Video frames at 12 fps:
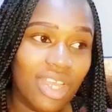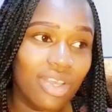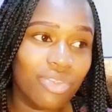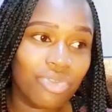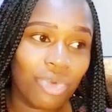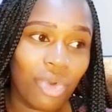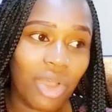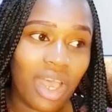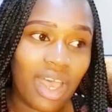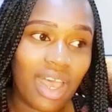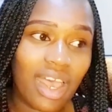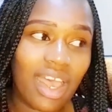So
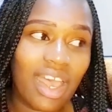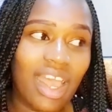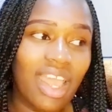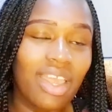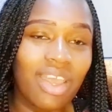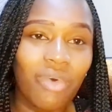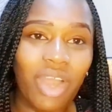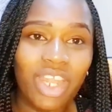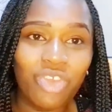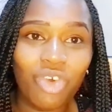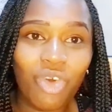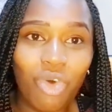I
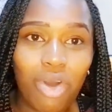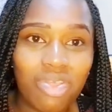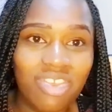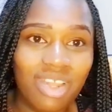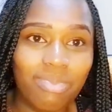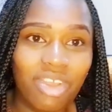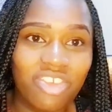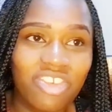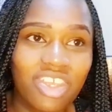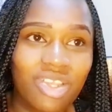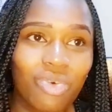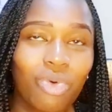can talk oxygen
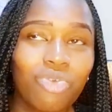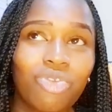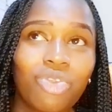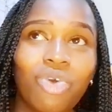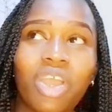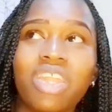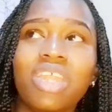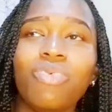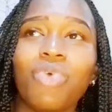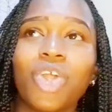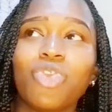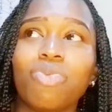machine, because you know, I didn't
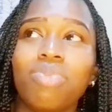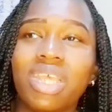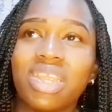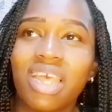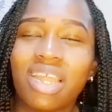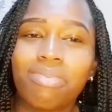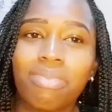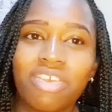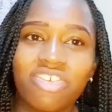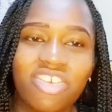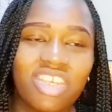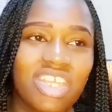want to be in that
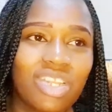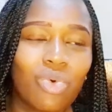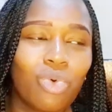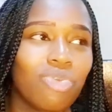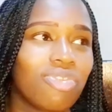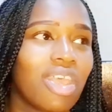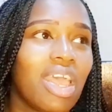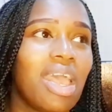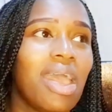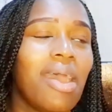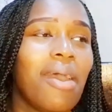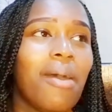machine, because
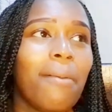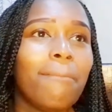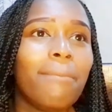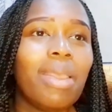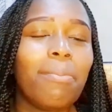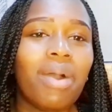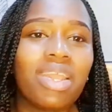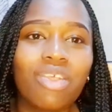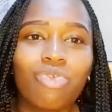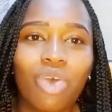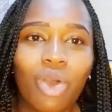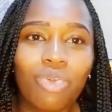my
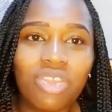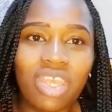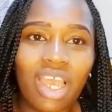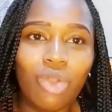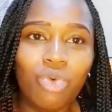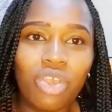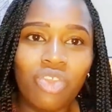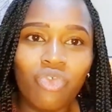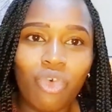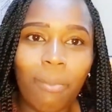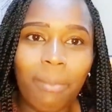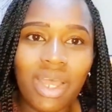parents were out here looking
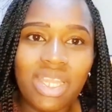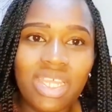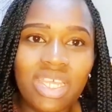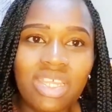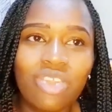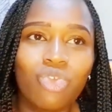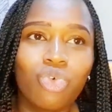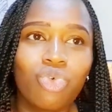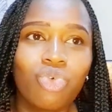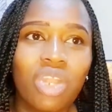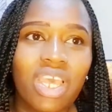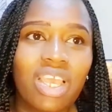for money to
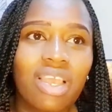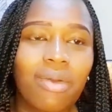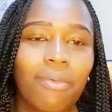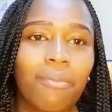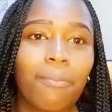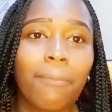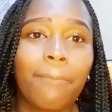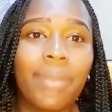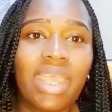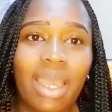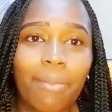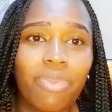like
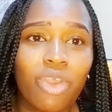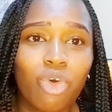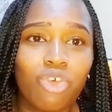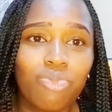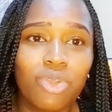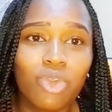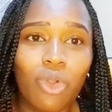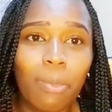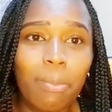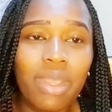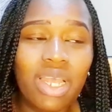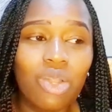pay up the hospital
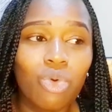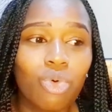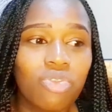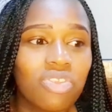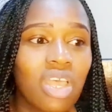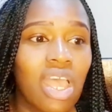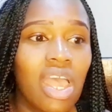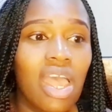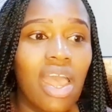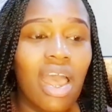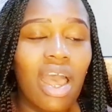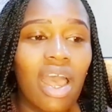bill, because
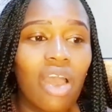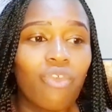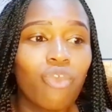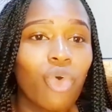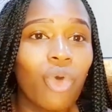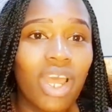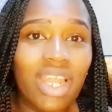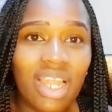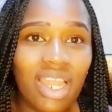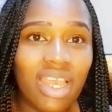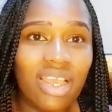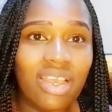for one
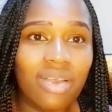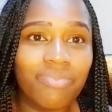leg,